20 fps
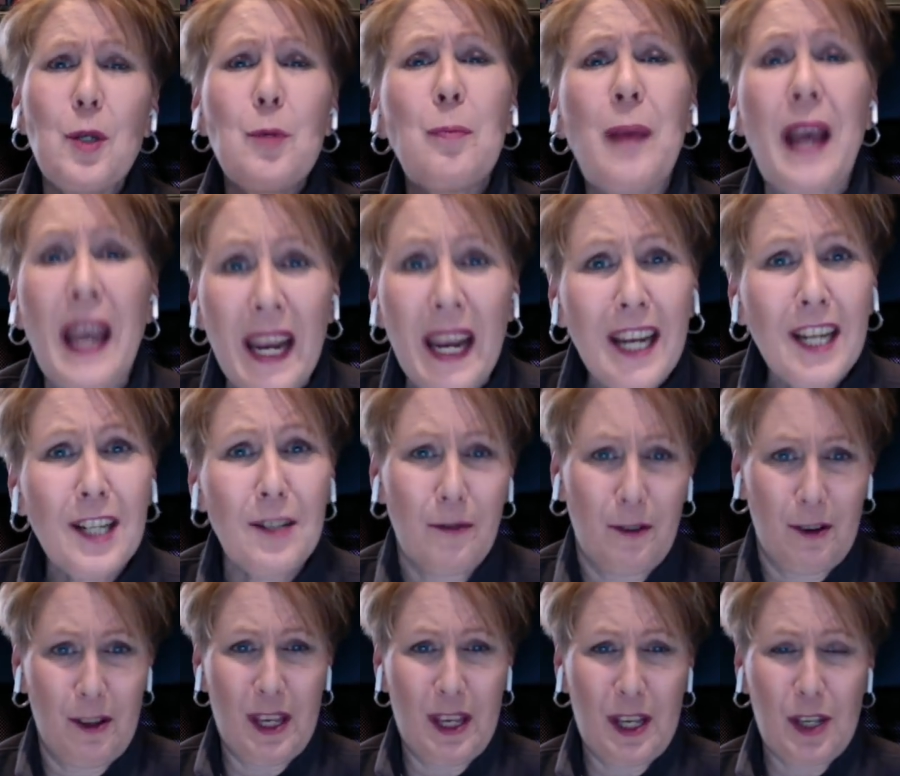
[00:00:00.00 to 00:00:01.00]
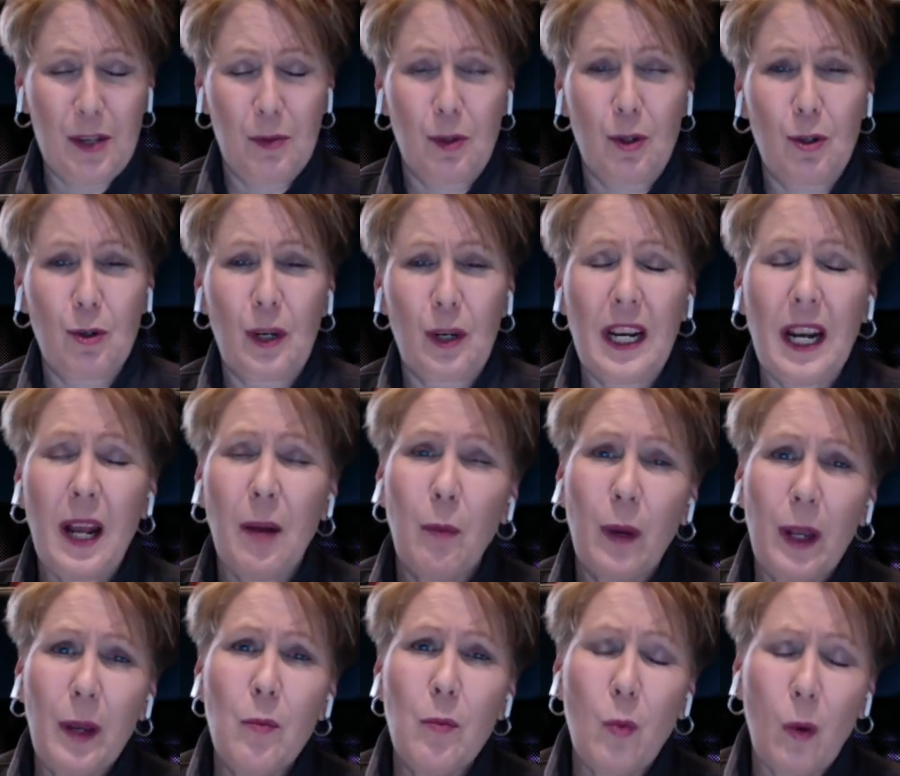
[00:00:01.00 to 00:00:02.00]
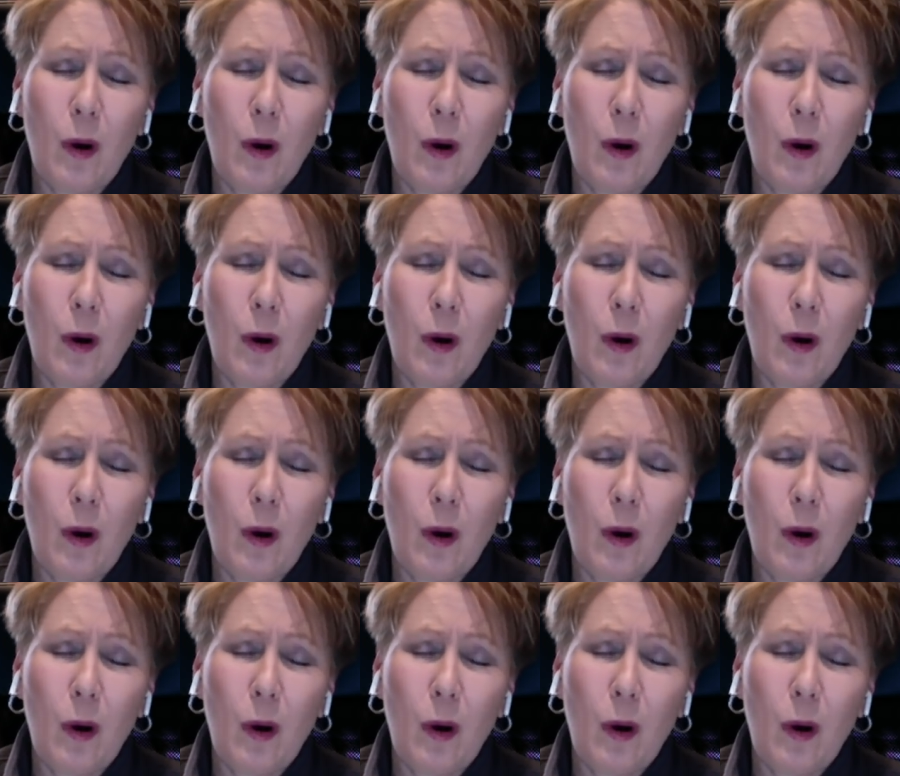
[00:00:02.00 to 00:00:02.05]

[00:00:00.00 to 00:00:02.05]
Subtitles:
You paid for this retreat, and we